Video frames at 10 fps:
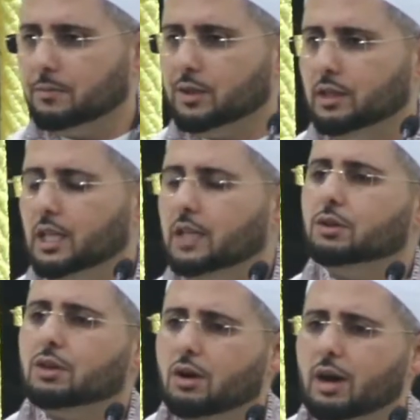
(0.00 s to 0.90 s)

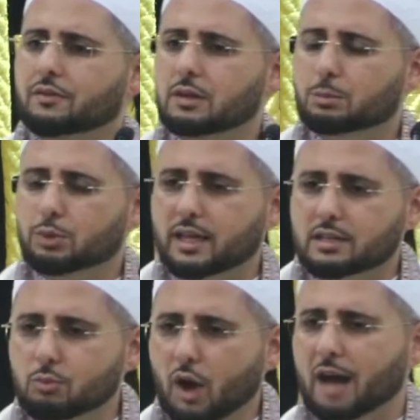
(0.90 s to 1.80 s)
Even though I've
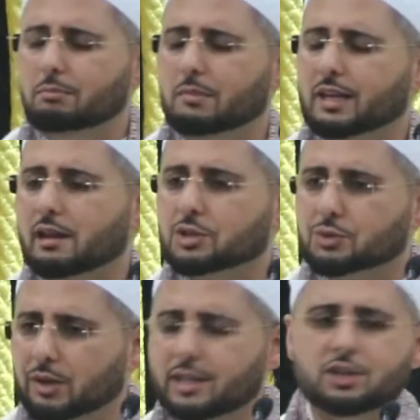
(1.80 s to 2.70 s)
embraced Muhammad and his
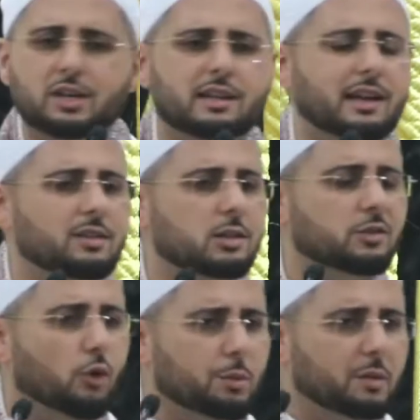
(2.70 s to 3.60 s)
religion and this
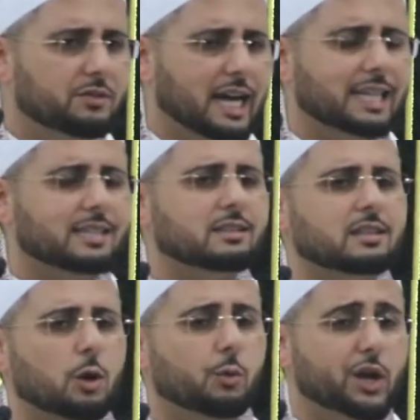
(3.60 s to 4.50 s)
form of guidance
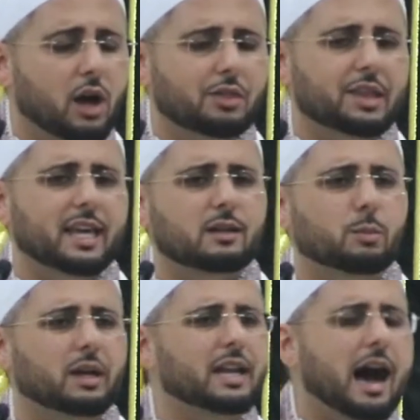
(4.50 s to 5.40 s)
that we all need,
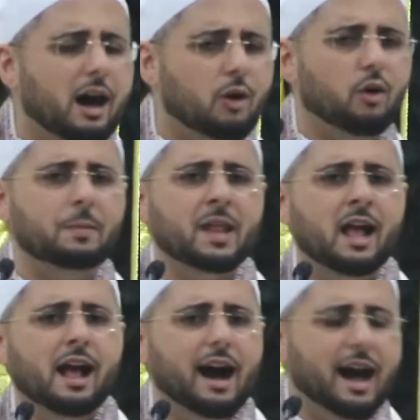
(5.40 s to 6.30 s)
but now
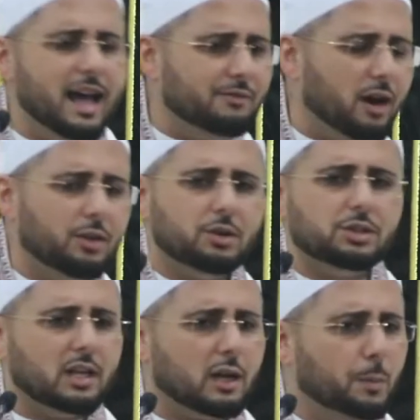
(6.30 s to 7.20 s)
I have others
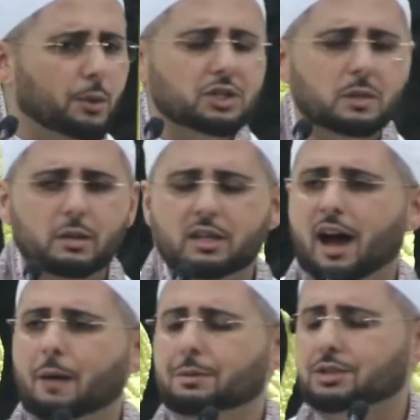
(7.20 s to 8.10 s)
that are pushing me the
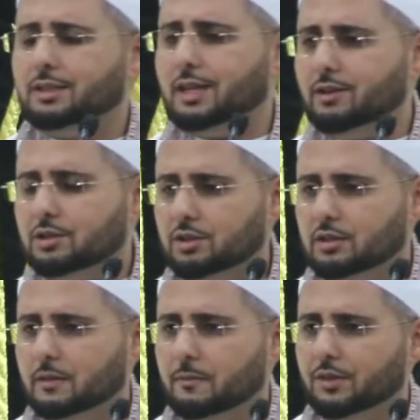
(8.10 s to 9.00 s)
opposite direction.
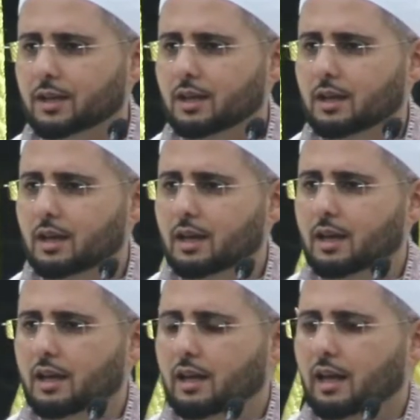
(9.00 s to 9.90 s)

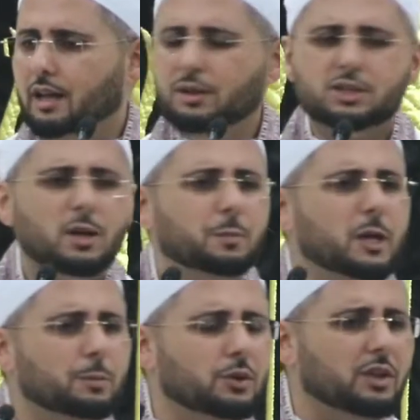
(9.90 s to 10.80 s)
And these are
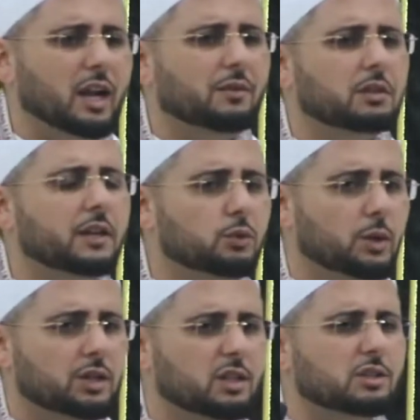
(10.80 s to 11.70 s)
people that I've lived
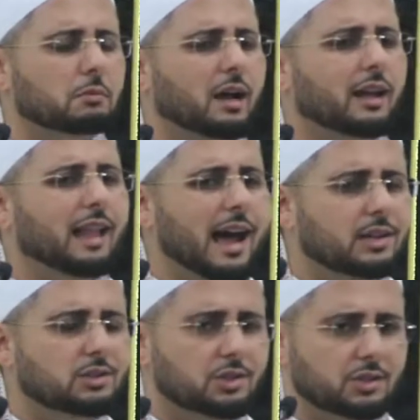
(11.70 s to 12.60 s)
with. These are my
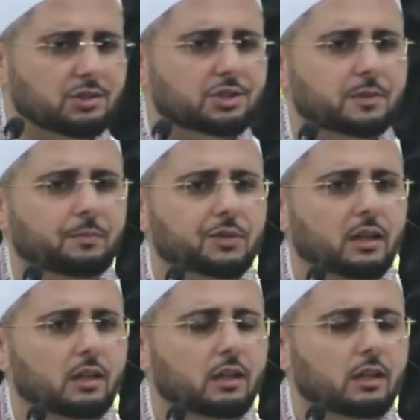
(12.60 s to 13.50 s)
alliances.
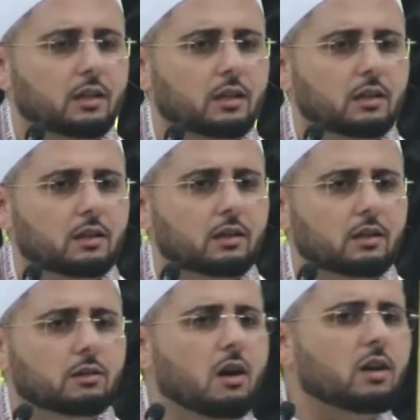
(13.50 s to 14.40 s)

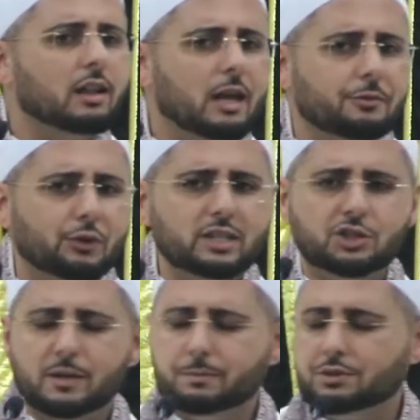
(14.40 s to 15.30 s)
Long life
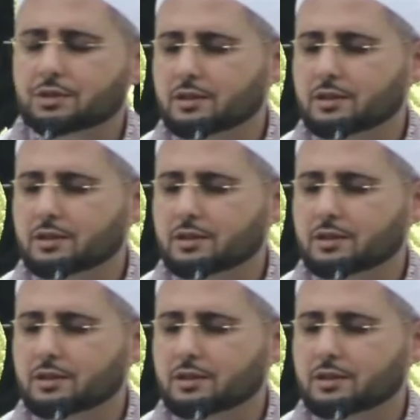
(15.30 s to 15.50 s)
friendships.